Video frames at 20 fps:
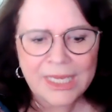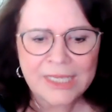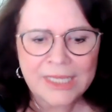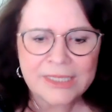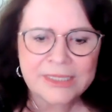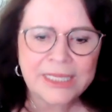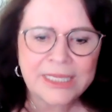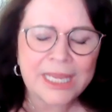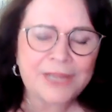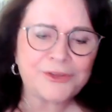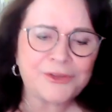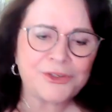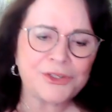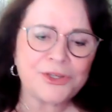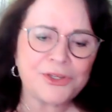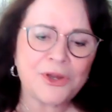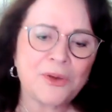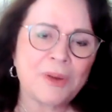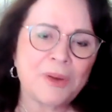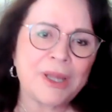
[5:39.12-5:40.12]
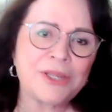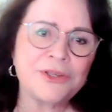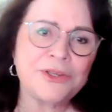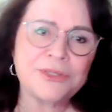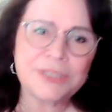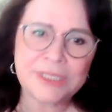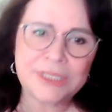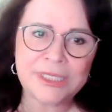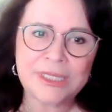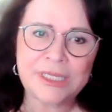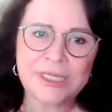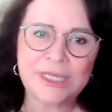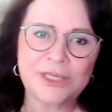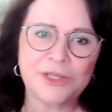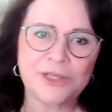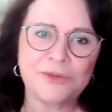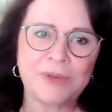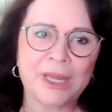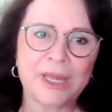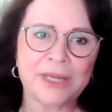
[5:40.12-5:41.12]
saying, You know, I used to
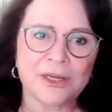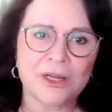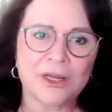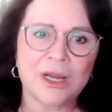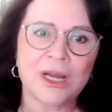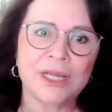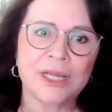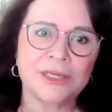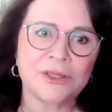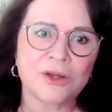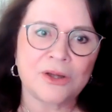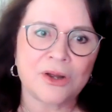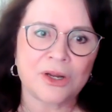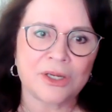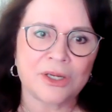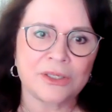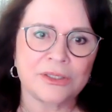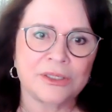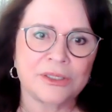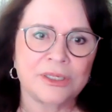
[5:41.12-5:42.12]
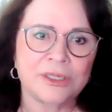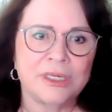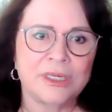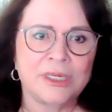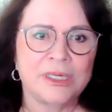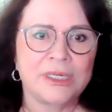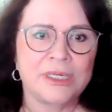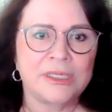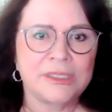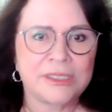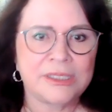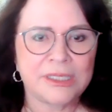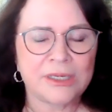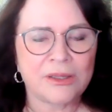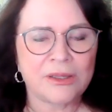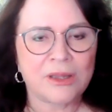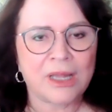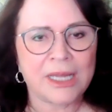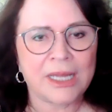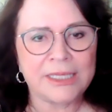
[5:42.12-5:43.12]
think you had a kind heart.
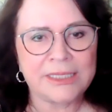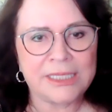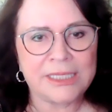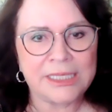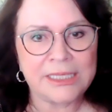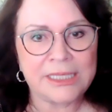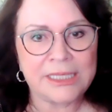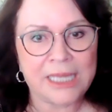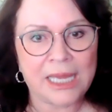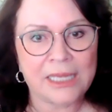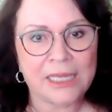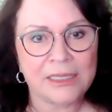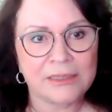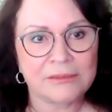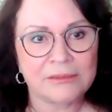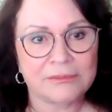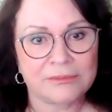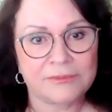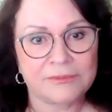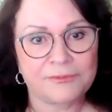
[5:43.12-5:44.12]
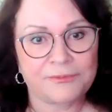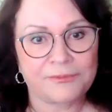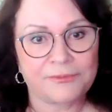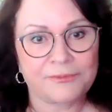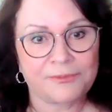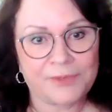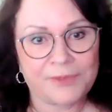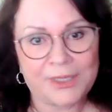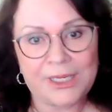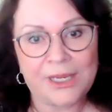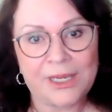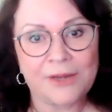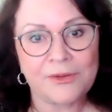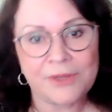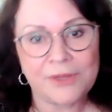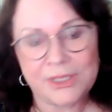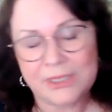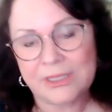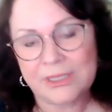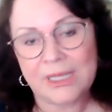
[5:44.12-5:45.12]
So I did that
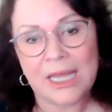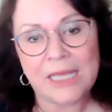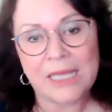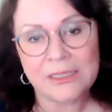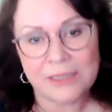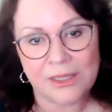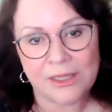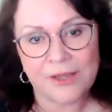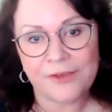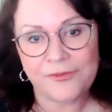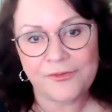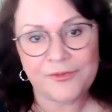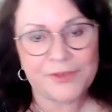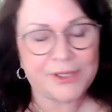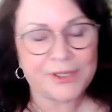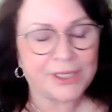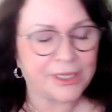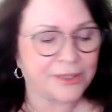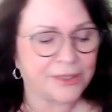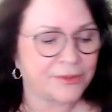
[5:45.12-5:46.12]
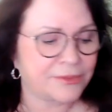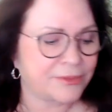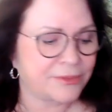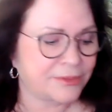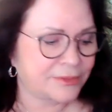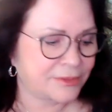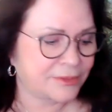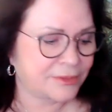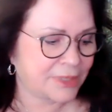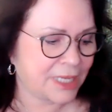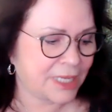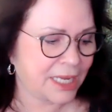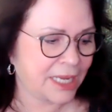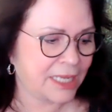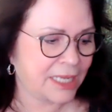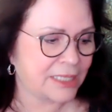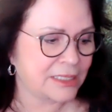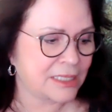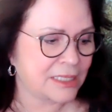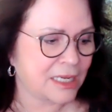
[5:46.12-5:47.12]
video, this last live video,
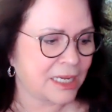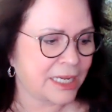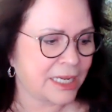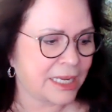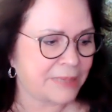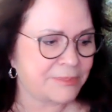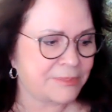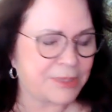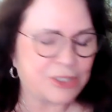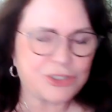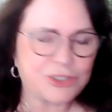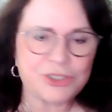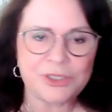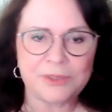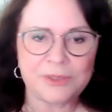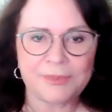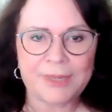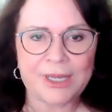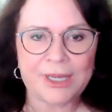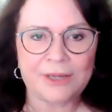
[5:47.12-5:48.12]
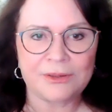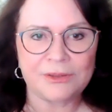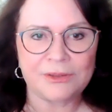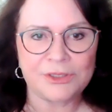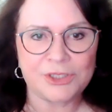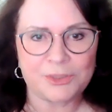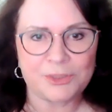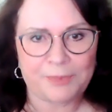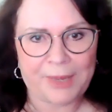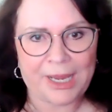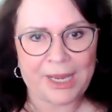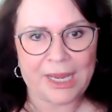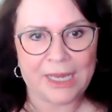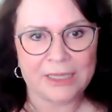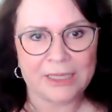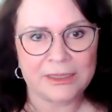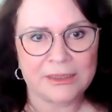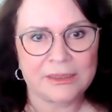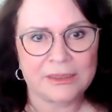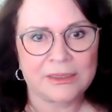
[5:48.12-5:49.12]
and I had mentioned about
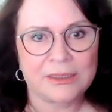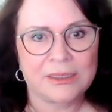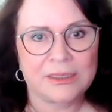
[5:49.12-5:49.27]
Japan.